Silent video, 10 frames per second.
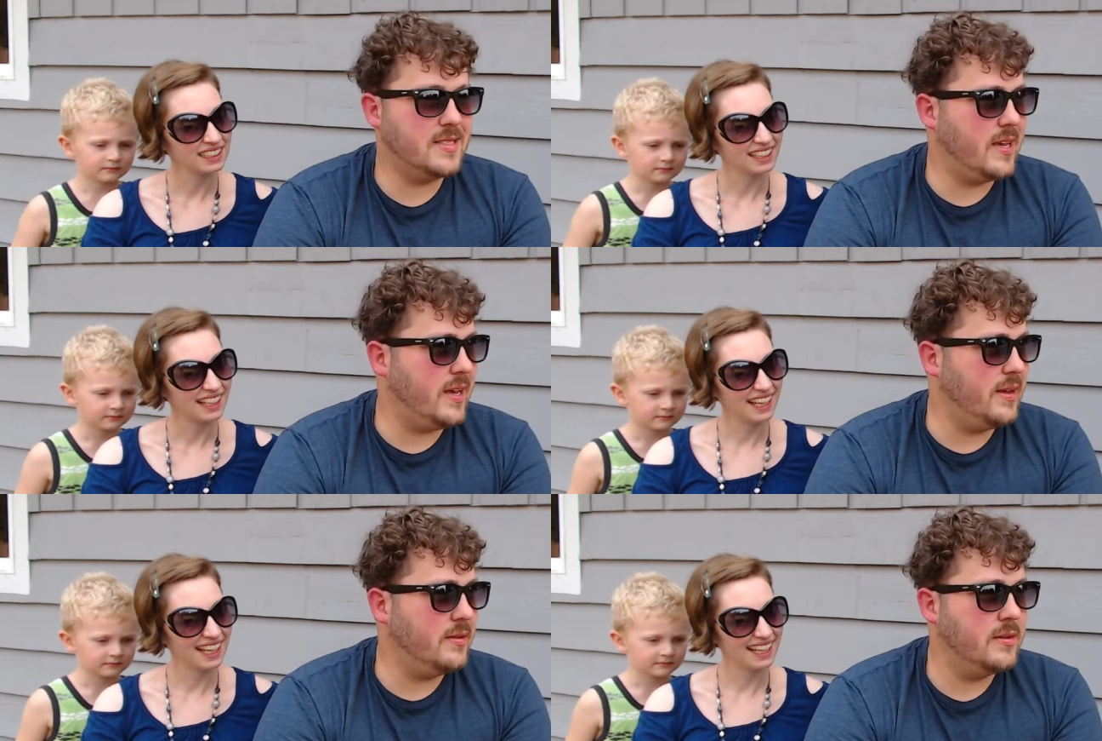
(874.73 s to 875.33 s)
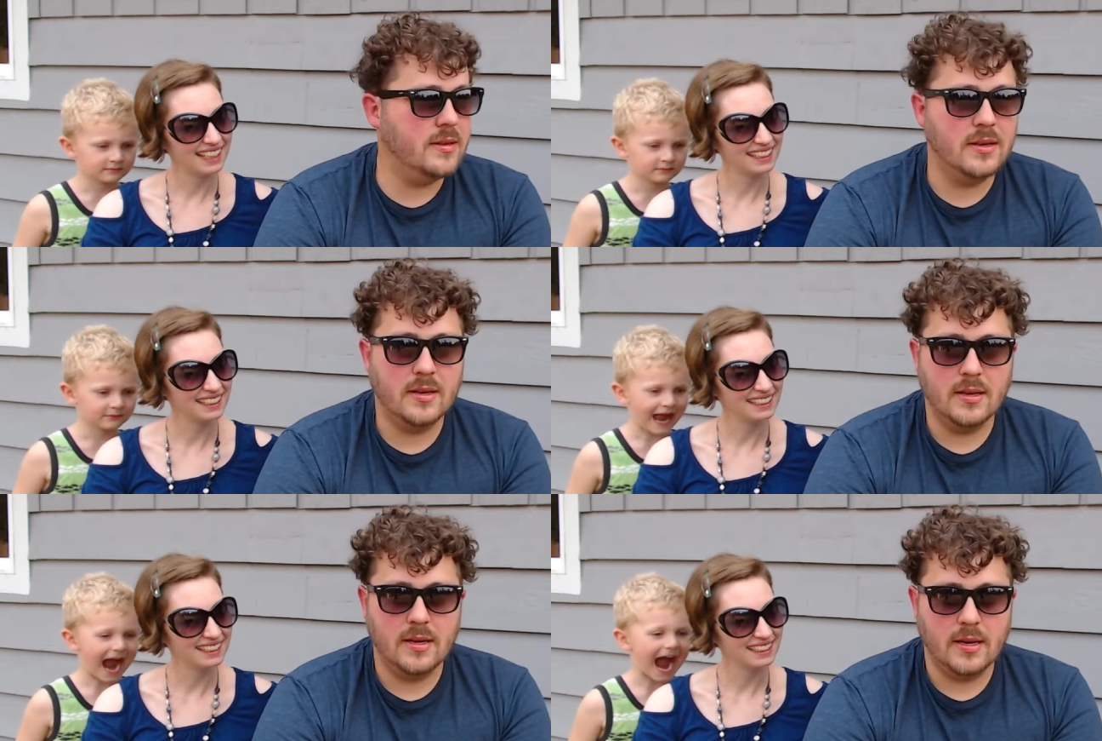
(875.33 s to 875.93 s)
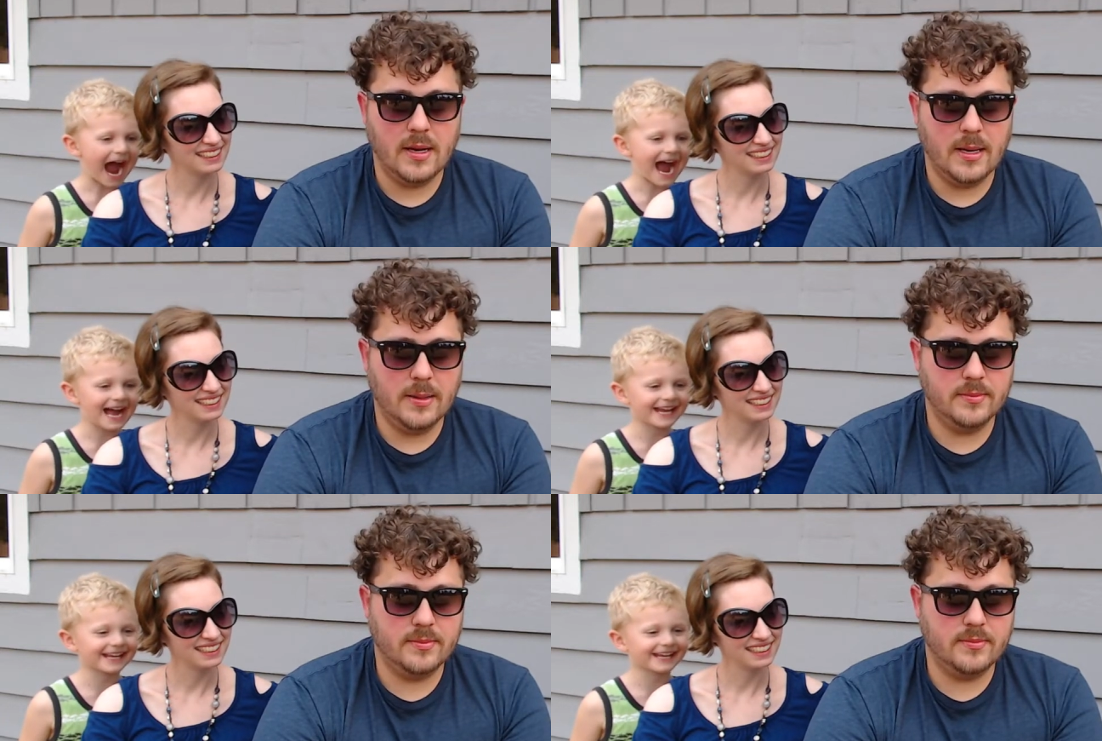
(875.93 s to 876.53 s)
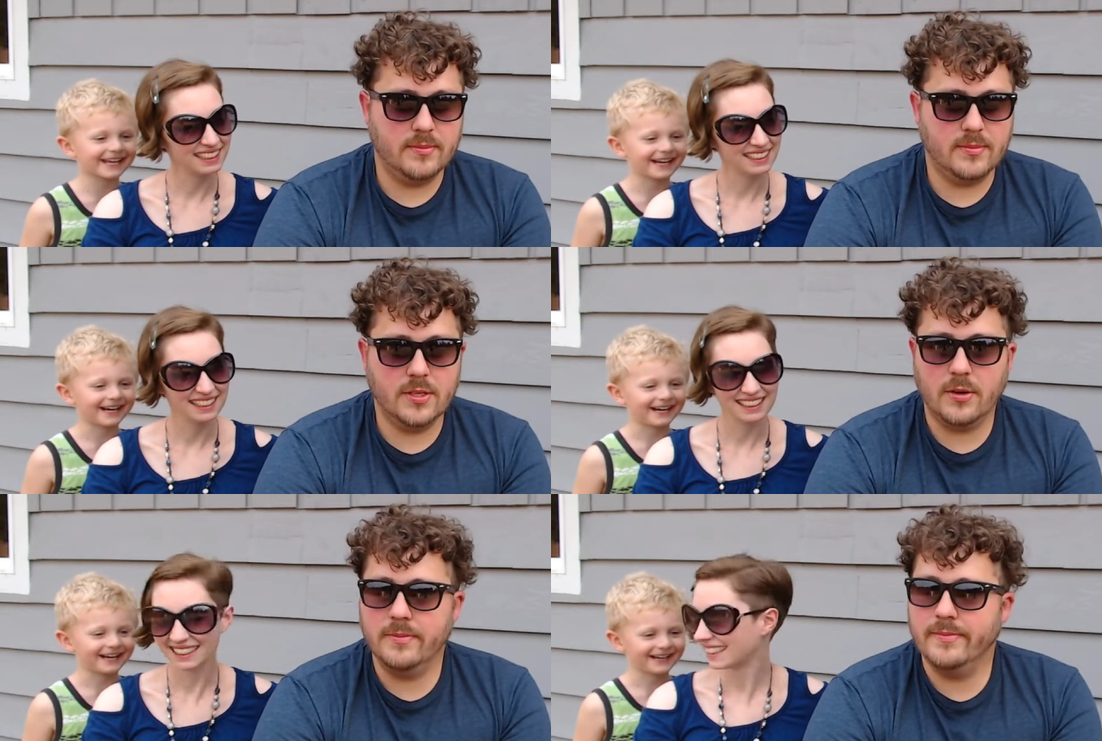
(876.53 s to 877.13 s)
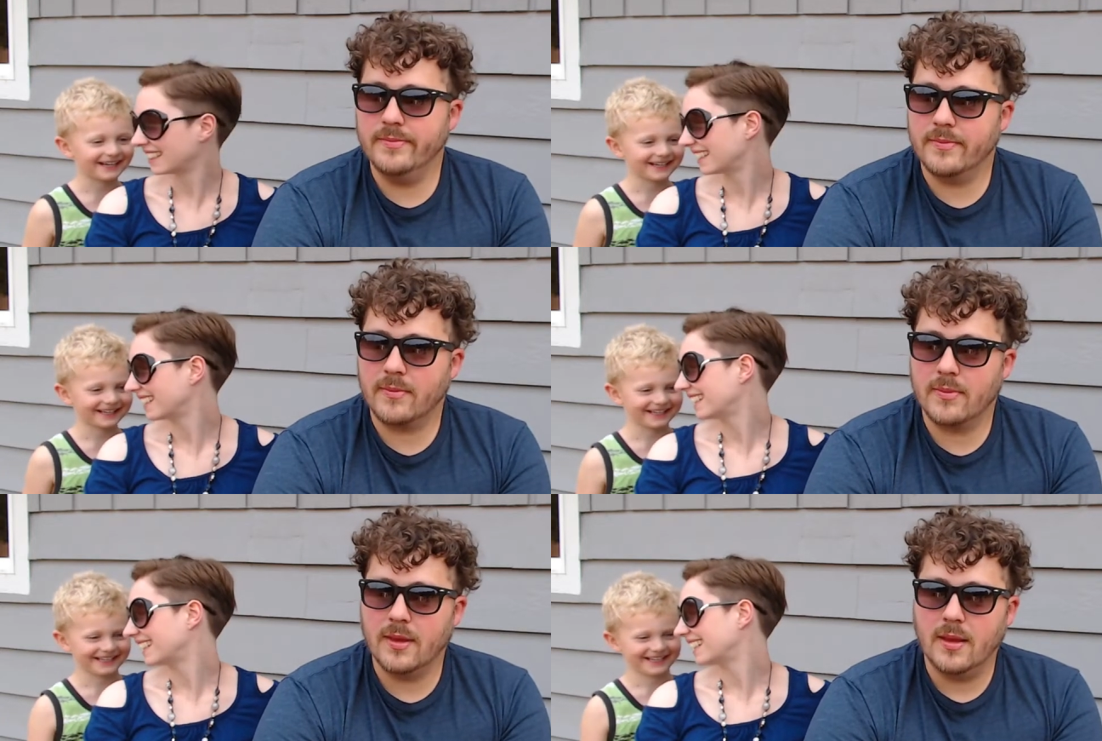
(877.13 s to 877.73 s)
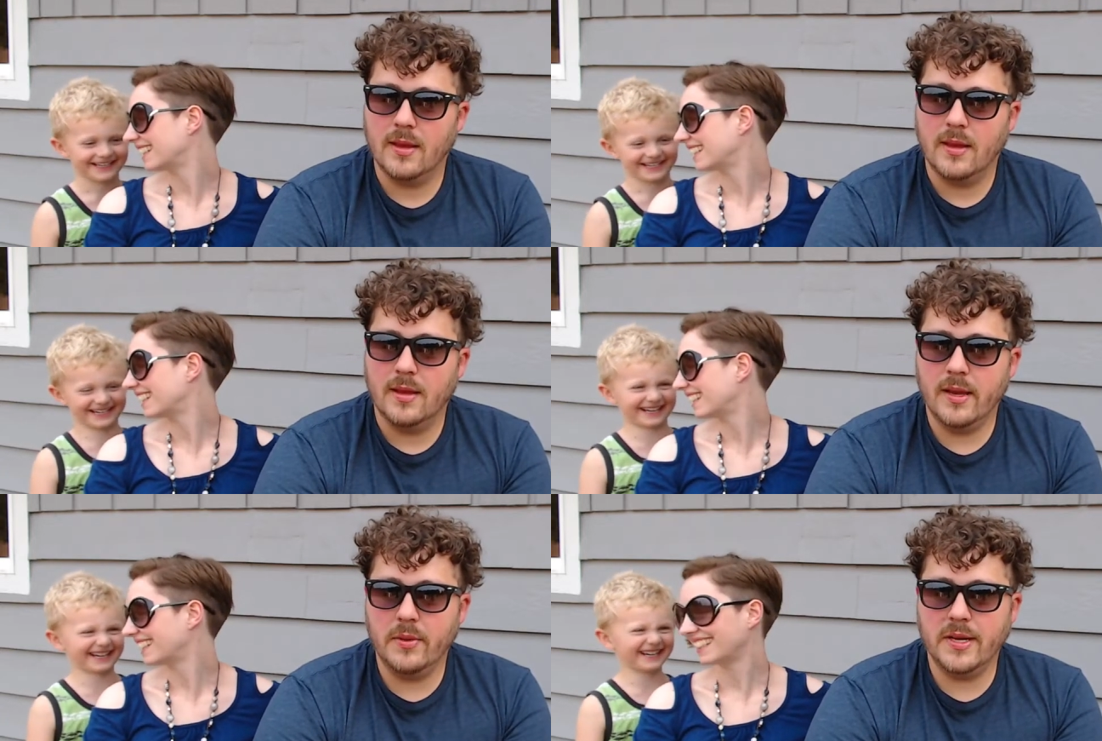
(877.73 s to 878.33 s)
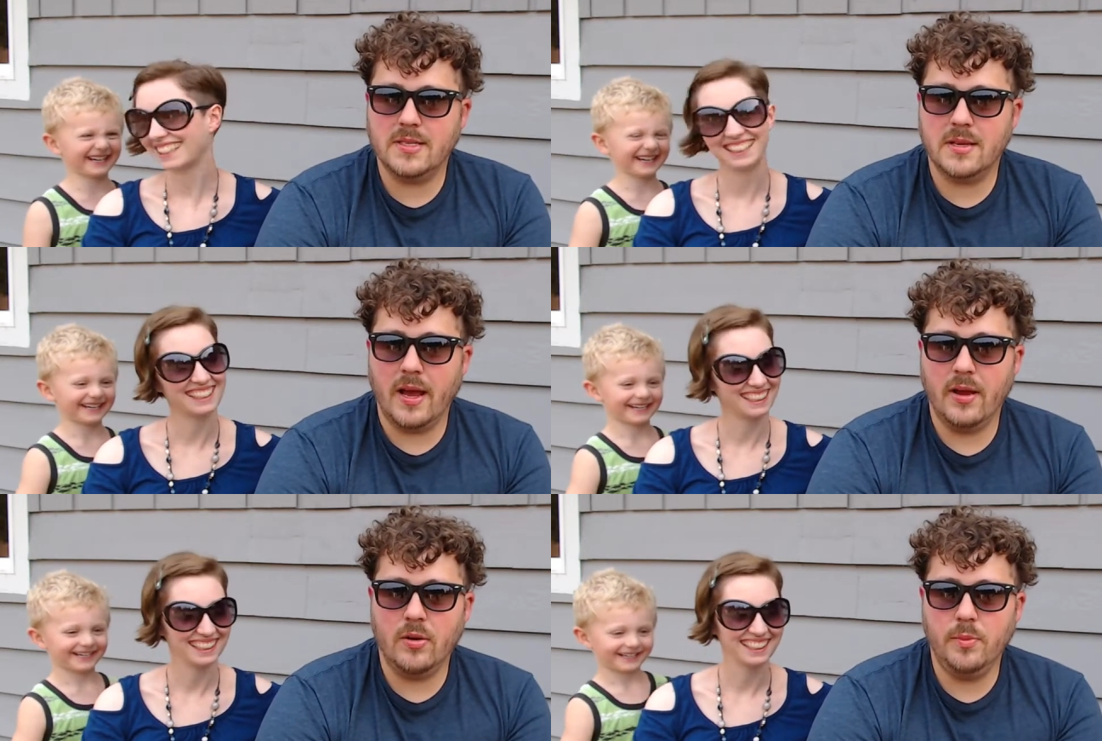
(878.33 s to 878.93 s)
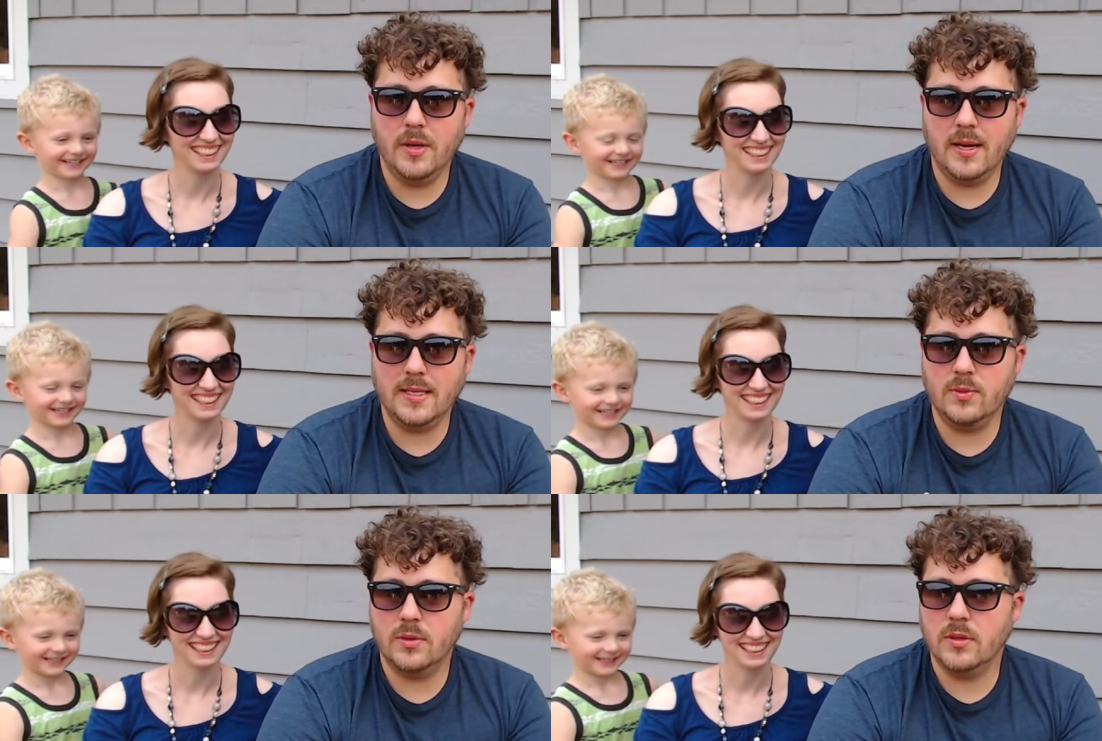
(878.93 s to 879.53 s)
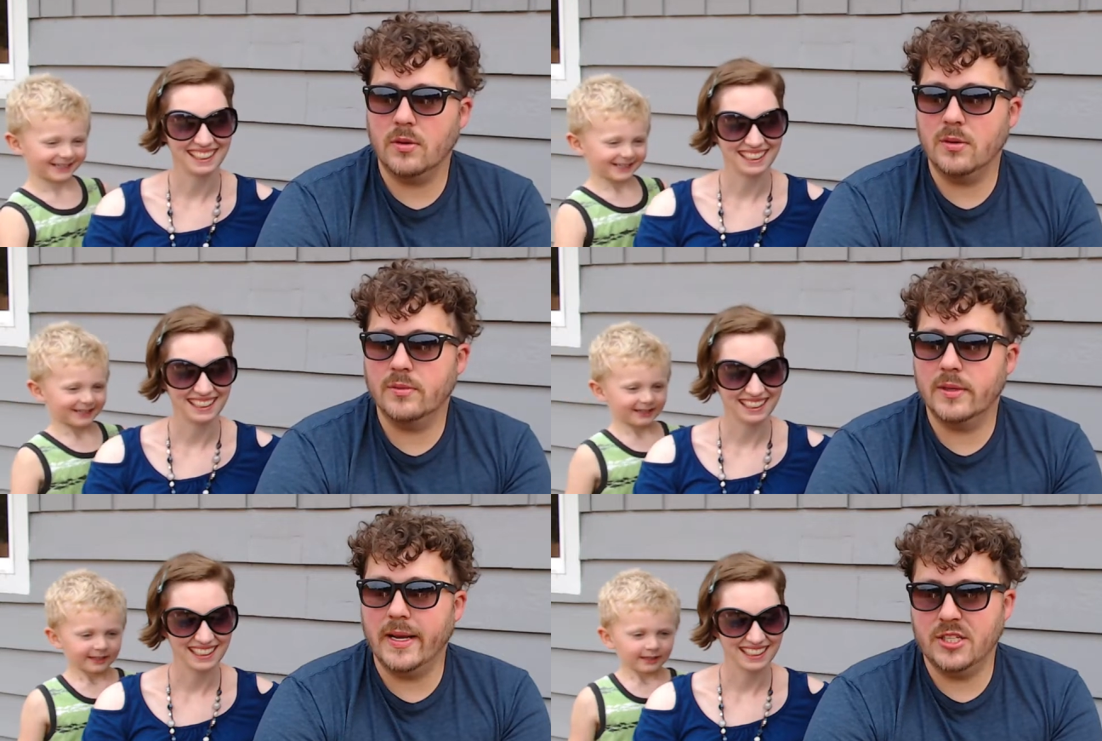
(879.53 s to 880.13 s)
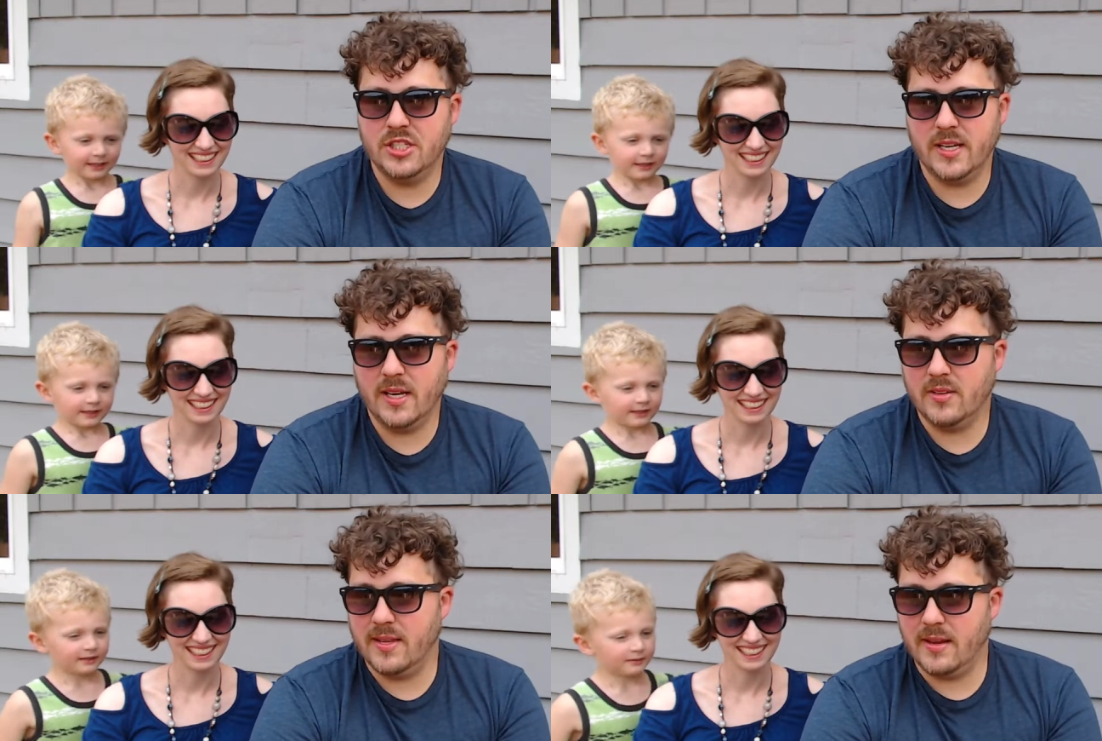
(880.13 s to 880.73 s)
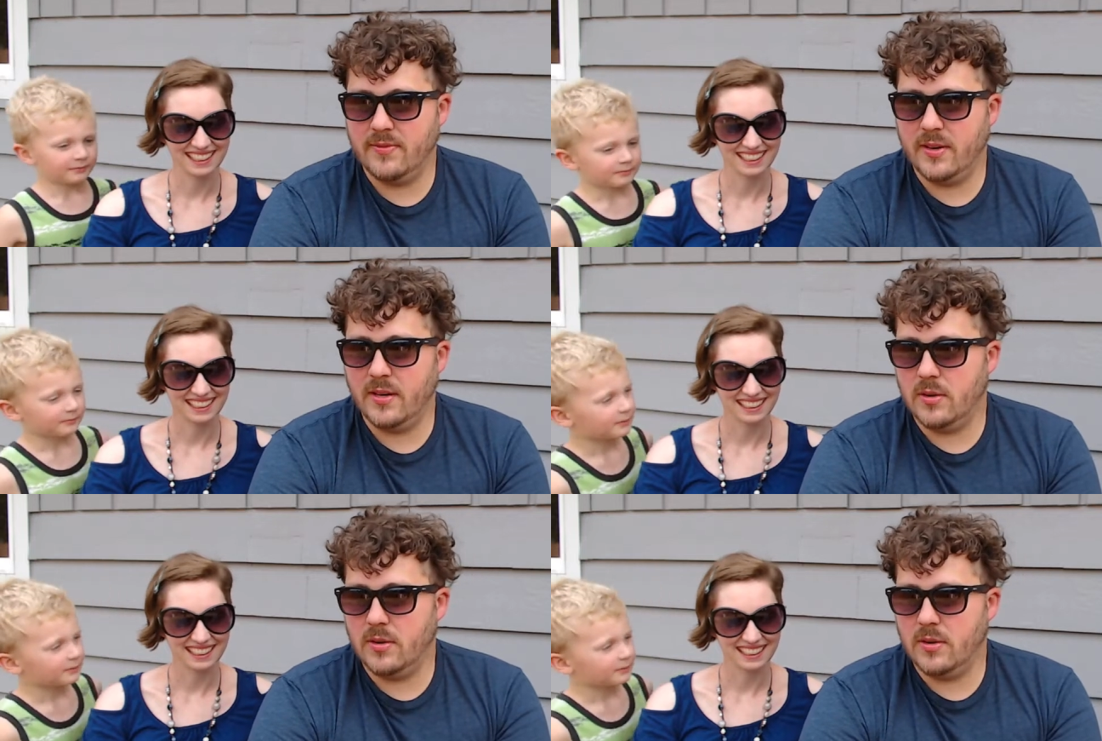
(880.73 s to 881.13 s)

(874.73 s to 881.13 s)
Speaker 1: day. Um, so anyways, I hope you guys will go over and check out that video